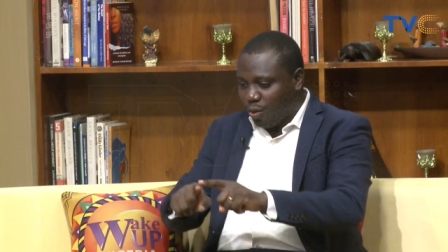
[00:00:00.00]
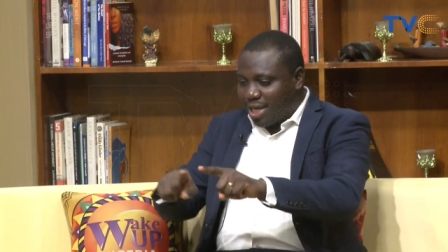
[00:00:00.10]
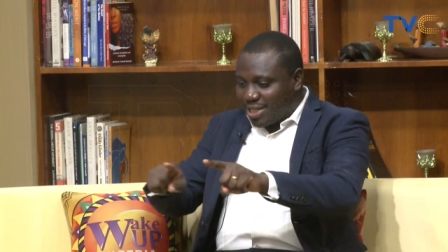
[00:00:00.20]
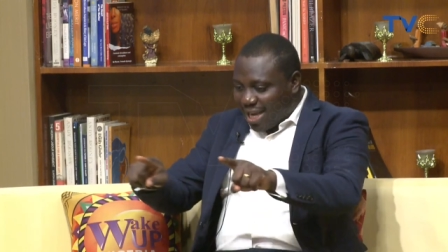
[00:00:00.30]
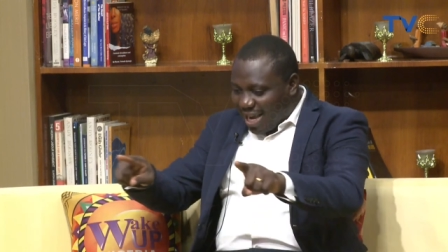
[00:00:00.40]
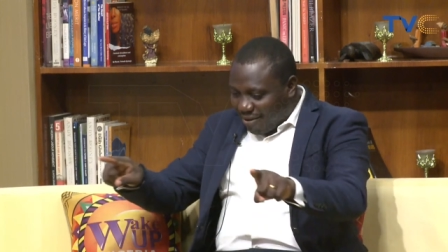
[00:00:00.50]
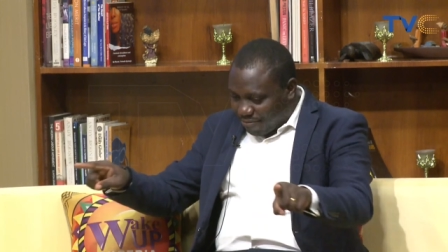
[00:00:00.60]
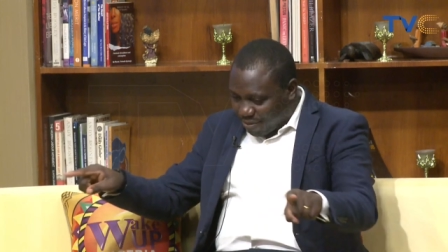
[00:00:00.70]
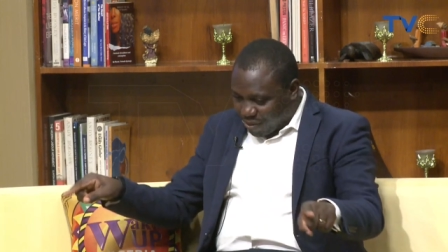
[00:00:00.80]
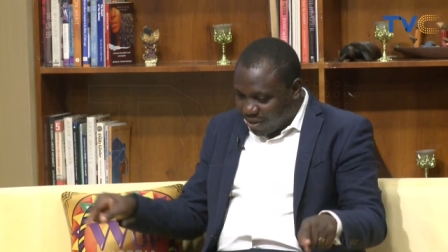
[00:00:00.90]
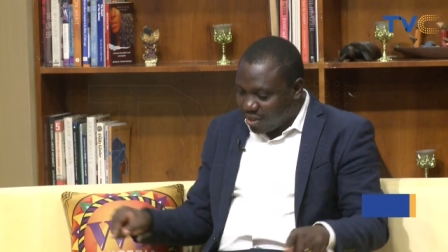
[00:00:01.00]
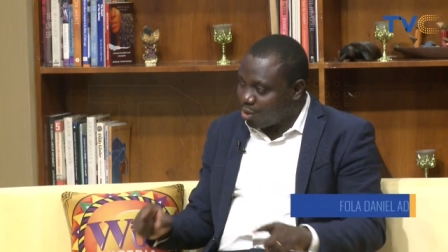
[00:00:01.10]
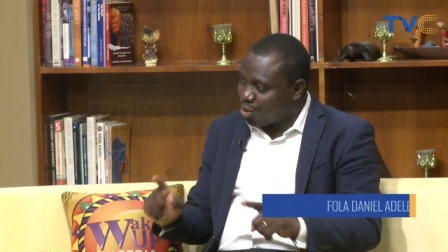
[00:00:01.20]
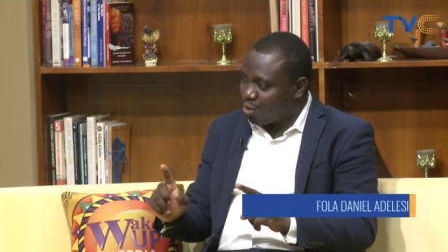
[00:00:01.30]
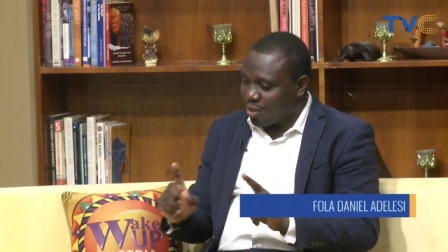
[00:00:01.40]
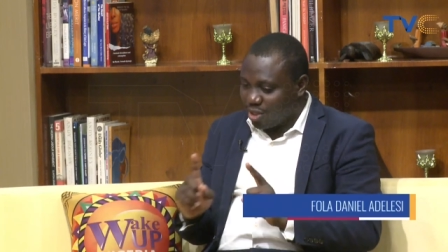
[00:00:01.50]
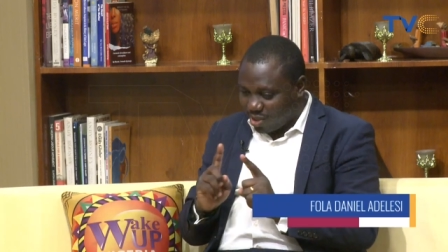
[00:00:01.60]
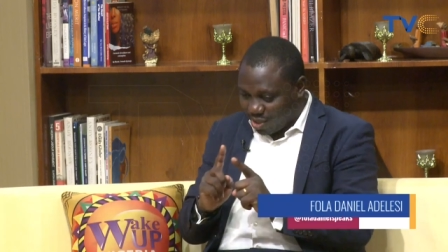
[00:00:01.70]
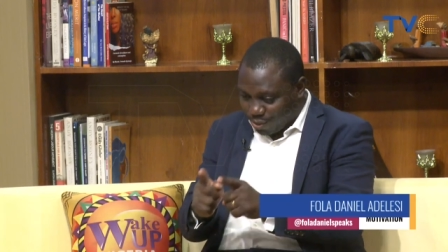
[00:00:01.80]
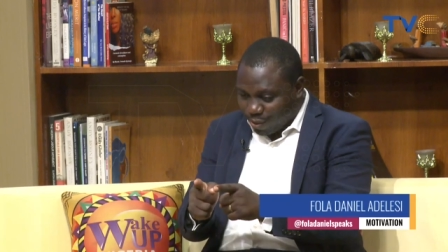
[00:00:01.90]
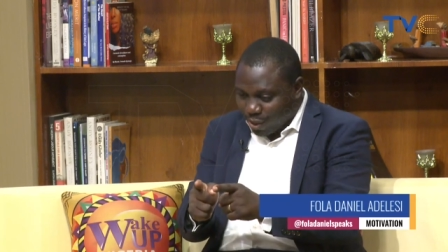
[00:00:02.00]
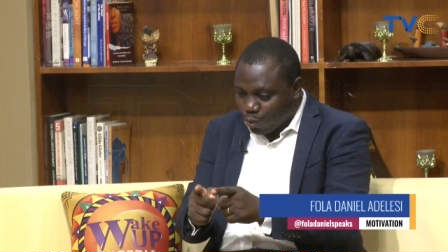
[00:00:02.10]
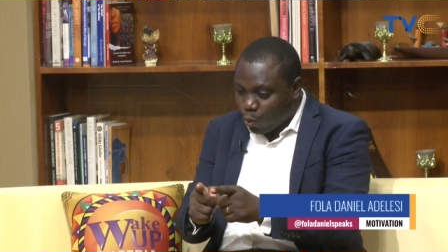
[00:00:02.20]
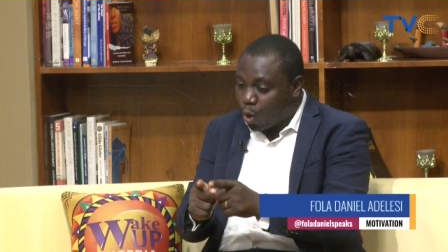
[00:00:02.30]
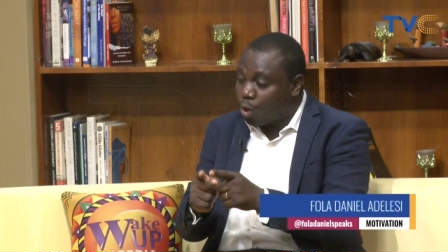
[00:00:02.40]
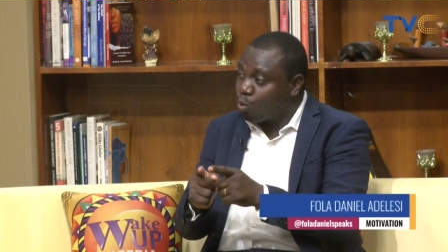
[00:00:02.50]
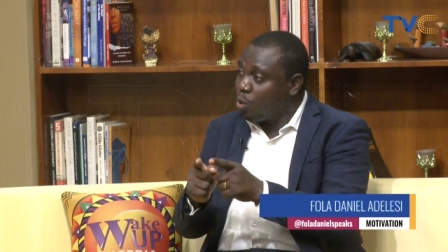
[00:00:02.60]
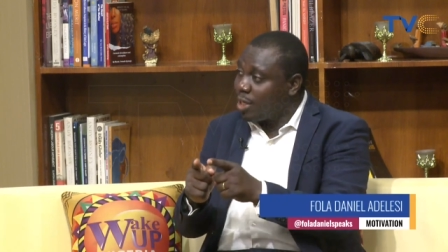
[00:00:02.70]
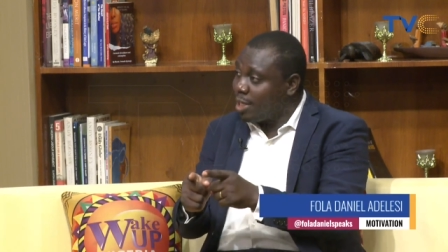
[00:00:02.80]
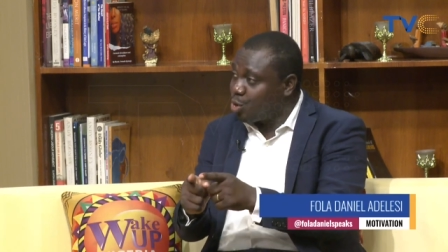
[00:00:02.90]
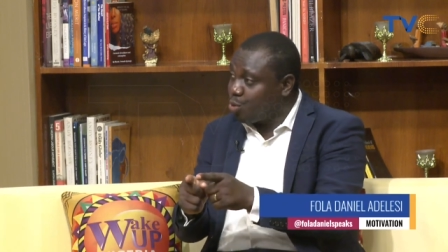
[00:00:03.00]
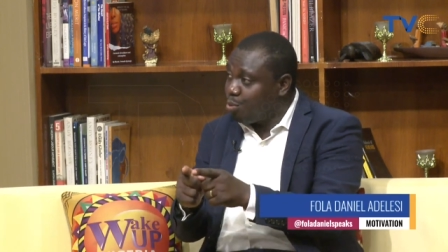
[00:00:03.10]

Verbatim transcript: Look in. at everything mm. that you're doing. Zero in mm. on what gets you